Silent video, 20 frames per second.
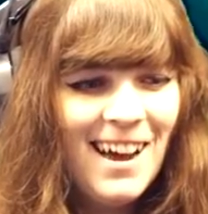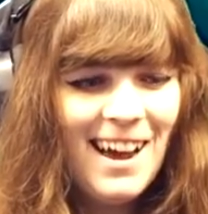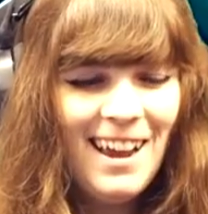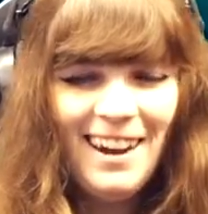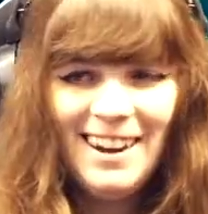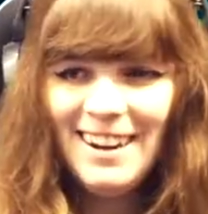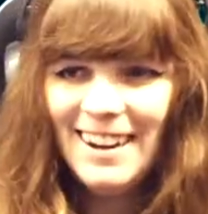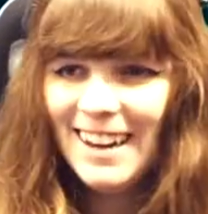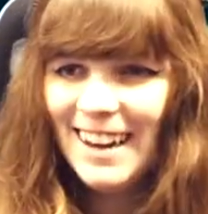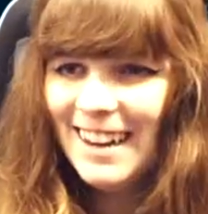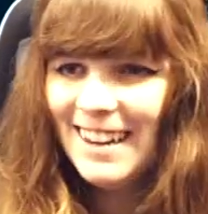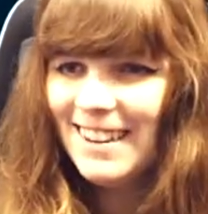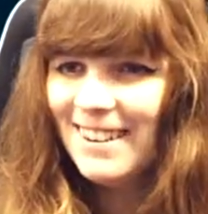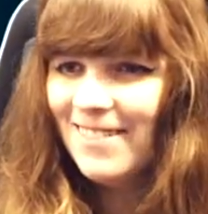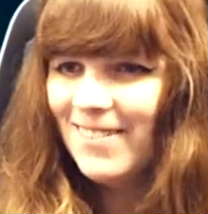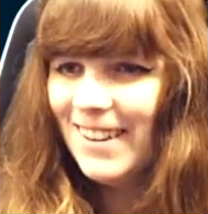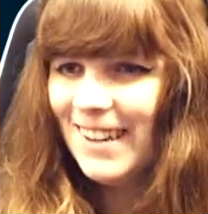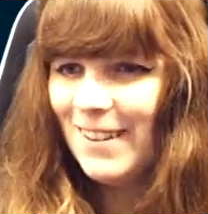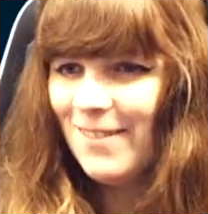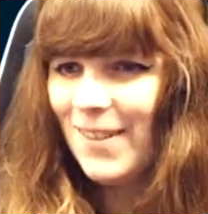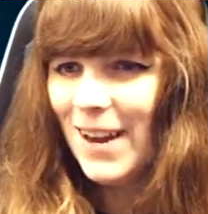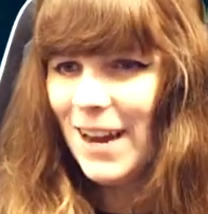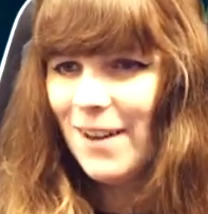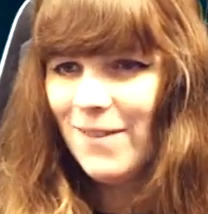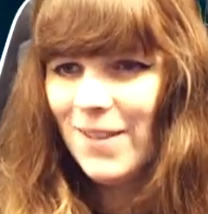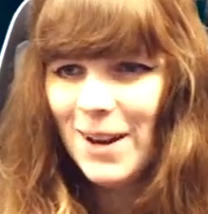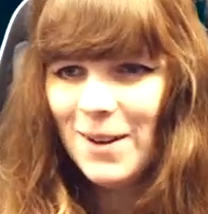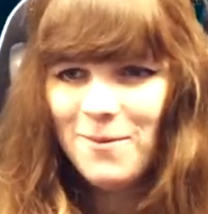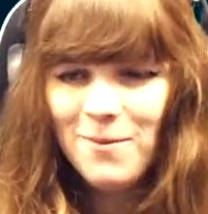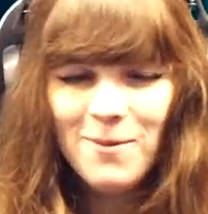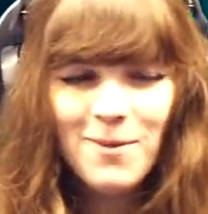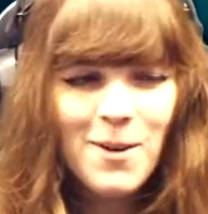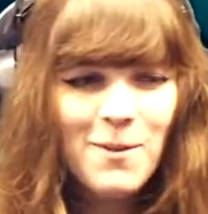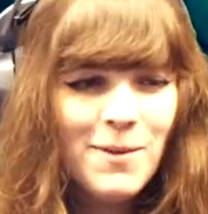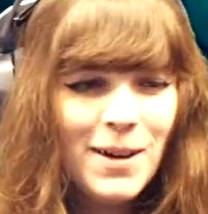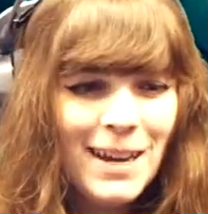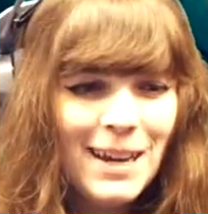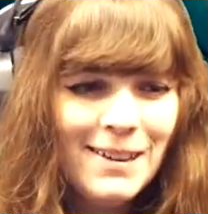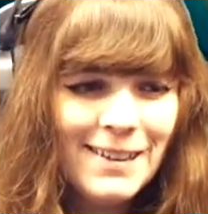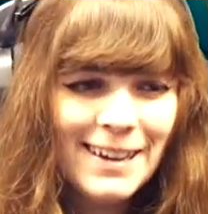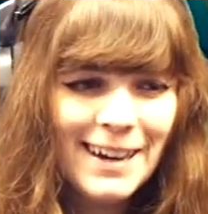Hello guys, what's up fam? My name is